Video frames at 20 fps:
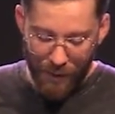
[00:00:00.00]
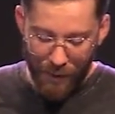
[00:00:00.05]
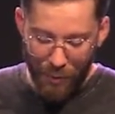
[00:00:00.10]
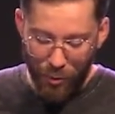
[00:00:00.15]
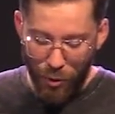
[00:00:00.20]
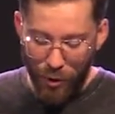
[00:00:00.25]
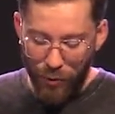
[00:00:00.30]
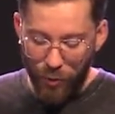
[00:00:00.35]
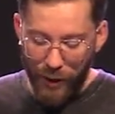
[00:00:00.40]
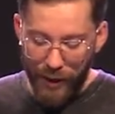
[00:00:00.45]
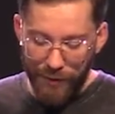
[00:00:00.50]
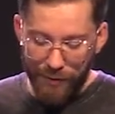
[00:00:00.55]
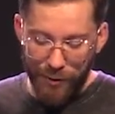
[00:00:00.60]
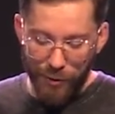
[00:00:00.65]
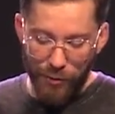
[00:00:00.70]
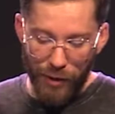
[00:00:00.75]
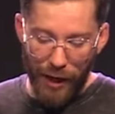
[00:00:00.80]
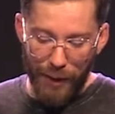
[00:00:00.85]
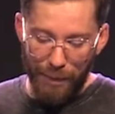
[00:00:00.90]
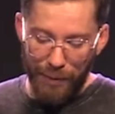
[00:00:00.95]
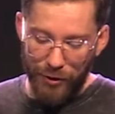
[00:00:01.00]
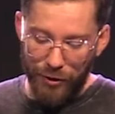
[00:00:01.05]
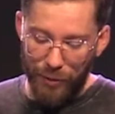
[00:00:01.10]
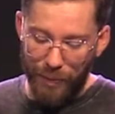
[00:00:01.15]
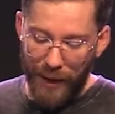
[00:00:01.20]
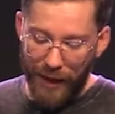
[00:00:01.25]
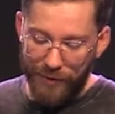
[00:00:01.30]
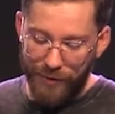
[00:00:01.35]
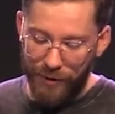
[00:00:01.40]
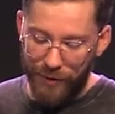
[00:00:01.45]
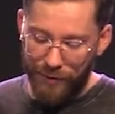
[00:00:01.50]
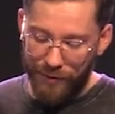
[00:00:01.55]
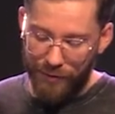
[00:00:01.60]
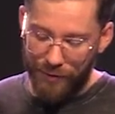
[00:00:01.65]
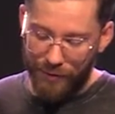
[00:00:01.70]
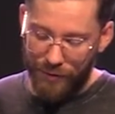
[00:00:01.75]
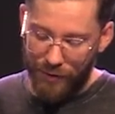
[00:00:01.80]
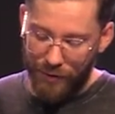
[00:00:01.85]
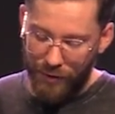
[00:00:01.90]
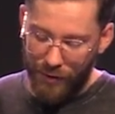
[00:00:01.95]
But when we have the right
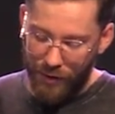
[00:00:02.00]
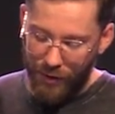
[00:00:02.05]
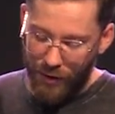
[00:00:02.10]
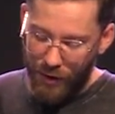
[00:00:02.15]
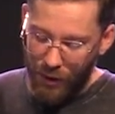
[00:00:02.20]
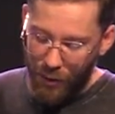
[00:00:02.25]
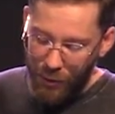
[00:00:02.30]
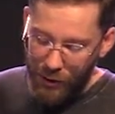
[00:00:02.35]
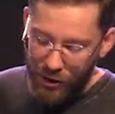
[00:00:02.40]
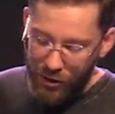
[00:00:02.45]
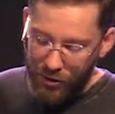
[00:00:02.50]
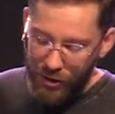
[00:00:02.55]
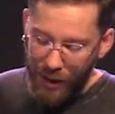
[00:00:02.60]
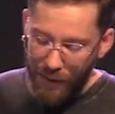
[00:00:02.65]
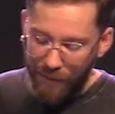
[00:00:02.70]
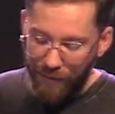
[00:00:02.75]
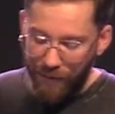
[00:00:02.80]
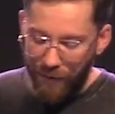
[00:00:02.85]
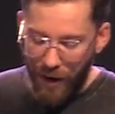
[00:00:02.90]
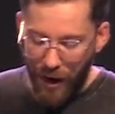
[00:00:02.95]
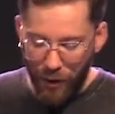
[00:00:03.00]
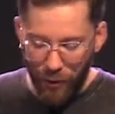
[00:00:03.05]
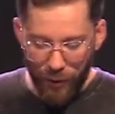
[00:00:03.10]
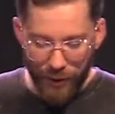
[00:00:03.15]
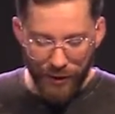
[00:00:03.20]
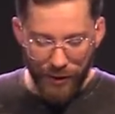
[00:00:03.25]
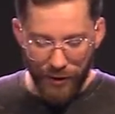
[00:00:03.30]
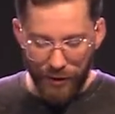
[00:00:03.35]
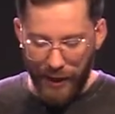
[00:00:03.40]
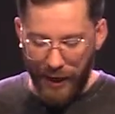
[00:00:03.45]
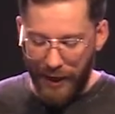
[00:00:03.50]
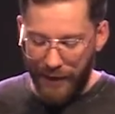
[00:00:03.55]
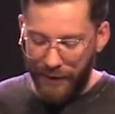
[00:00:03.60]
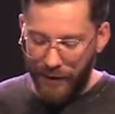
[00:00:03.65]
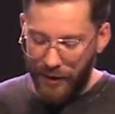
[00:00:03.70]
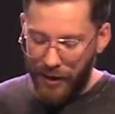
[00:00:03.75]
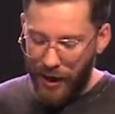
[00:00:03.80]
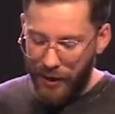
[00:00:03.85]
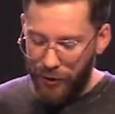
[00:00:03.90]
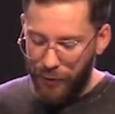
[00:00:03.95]
perspective, we just keep following the lane
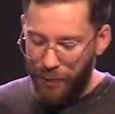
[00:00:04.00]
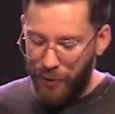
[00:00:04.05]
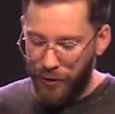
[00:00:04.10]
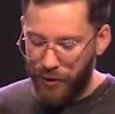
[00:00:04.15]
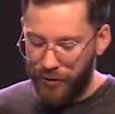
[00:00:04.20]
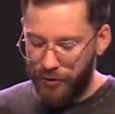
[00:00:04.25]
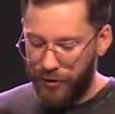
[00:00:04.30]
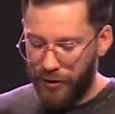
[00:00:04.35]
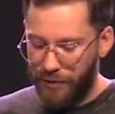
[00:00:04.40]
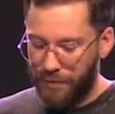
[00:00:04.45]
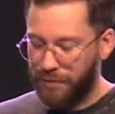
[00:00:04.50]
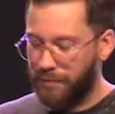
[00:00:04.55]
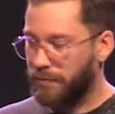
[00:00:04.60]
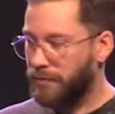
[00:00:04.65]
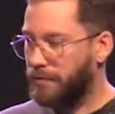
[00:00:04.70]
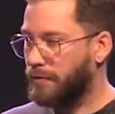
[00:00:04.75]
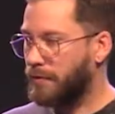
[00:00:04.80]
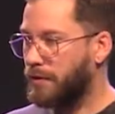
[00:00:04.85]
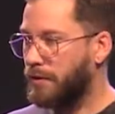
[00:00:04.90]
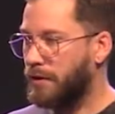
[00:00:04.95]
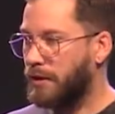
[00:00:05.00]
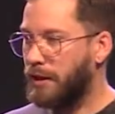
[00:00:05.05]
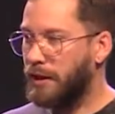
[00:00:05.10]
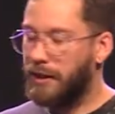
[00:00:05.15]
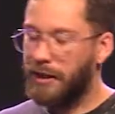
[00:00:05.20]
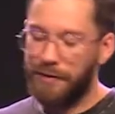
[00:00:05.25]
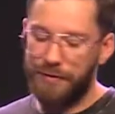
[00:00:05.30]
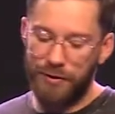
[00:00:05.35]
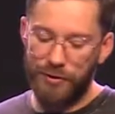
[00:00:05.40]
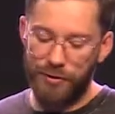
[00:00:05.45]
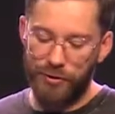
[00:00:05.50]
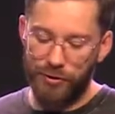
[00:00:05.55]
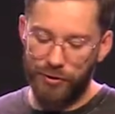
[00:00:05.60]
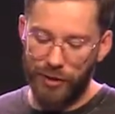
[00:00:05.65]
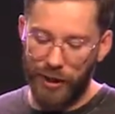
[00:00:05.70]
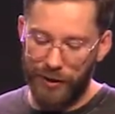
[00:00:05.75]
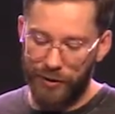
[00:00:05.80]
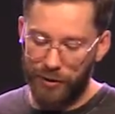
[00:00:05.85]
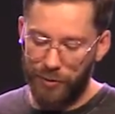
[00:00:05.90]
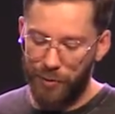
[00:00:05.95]
that God has put us in. He gives us the
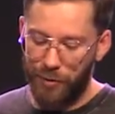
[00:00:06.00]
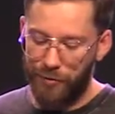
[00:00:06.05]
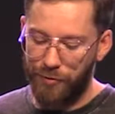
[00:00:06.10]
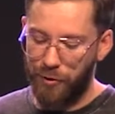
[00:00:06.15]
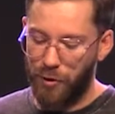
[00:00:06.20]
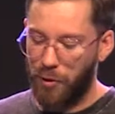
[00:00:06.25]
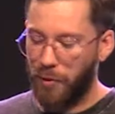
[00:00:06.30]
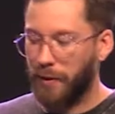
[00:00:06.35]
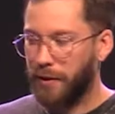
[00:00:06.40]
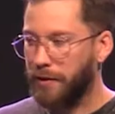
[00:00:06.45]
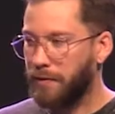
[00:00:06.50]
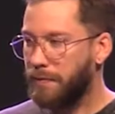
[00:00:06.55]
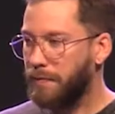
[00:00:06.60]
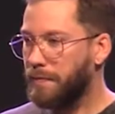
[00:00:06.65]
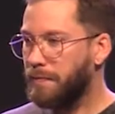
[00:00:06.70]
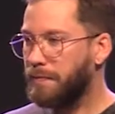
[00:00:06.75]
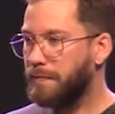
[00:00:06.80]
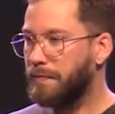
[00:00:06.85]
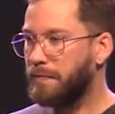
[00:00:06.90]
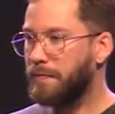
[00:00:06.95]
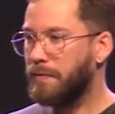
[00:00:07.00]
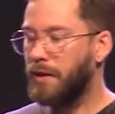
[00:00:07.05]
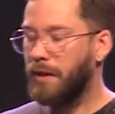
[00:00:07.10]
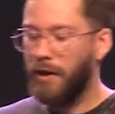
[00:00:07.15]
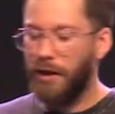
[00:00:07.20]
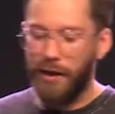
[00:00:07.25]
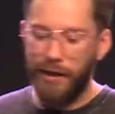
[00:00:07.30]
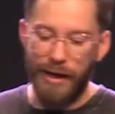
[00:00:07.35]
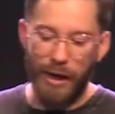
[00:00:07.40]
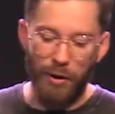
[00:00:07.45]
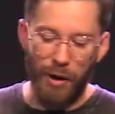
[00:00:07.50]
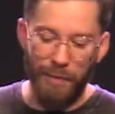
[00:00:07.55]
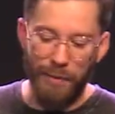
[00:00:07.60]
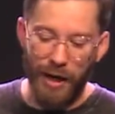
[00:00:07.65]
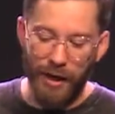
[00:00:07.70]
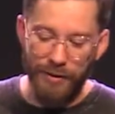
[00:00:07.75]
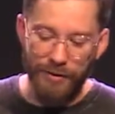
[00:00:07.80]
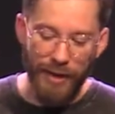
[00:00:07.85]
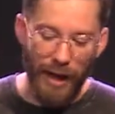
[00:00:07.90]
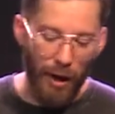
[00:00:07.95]
strength to move forward. Now, I'm
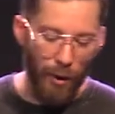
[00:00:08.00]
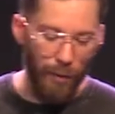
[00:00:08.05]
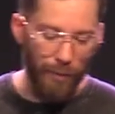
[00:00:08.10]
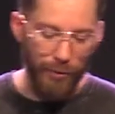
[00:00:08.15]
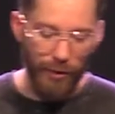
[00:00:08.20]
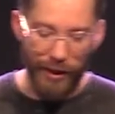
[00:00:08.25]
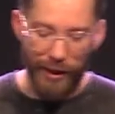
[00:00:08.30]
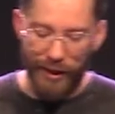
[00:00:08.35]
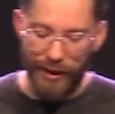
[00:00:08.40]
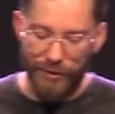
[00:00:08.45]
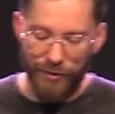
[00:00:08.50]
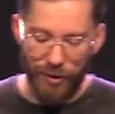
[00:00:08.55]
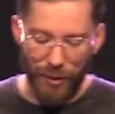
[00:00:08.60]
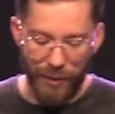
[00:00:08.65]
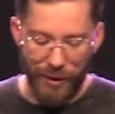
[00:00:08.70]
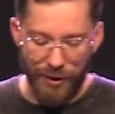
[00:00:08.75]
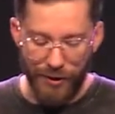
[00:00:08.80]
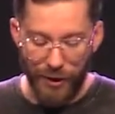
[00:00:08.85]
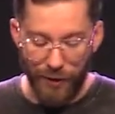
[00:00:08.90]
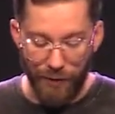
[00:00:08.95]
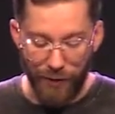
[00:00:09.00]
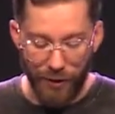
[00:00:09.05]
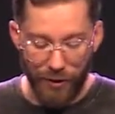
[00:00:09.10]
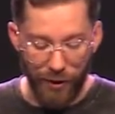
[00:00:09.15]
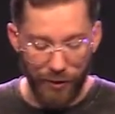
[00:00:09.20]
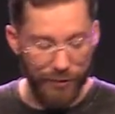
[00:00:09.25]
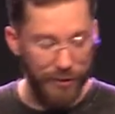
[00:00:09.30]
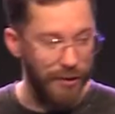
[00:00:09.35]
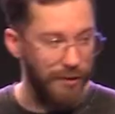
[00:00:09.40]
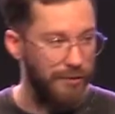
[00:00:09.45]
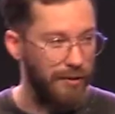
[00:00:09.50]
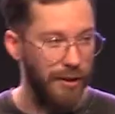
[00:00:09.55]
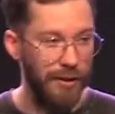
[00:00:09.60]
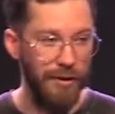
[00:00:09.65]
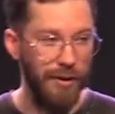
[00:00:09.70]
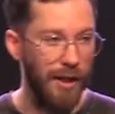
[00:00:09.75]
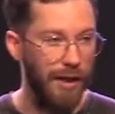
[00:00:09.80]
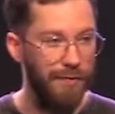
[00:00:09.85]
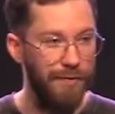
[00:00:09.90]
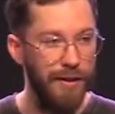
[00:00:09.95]
not downplaying some of the difficulties
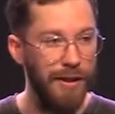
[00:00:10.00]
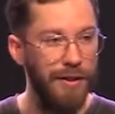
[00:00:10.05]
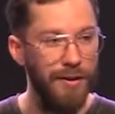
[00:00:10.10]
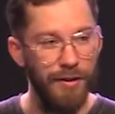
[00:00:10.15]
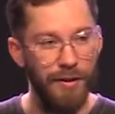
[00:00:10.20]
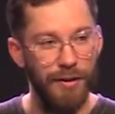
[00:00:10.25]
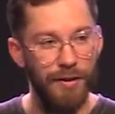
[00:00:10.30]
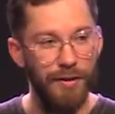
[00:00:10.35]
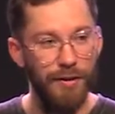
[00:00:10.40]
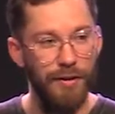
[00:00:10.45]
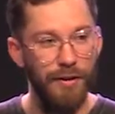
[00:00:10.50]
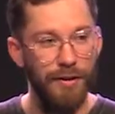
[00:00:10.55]
in life either.